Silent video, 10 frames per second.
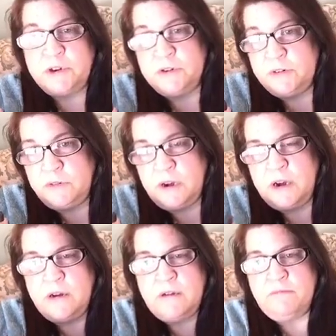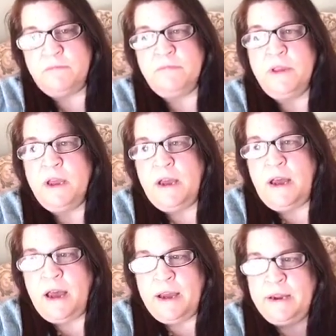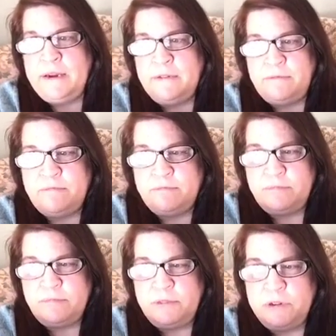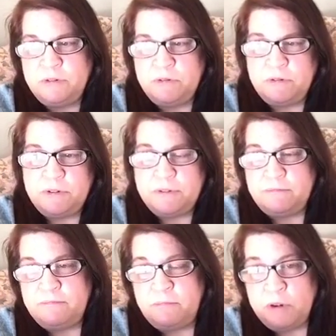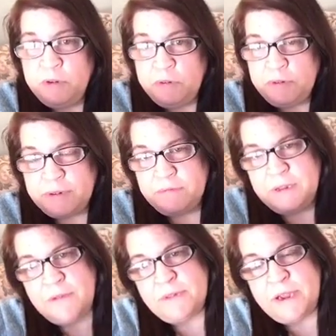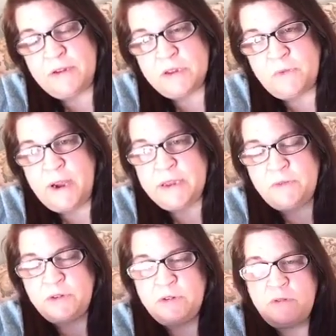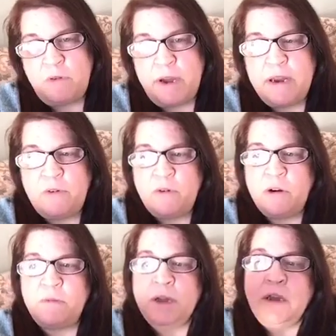you. I use blue. Sometimes I use white. So we'll do a white orb.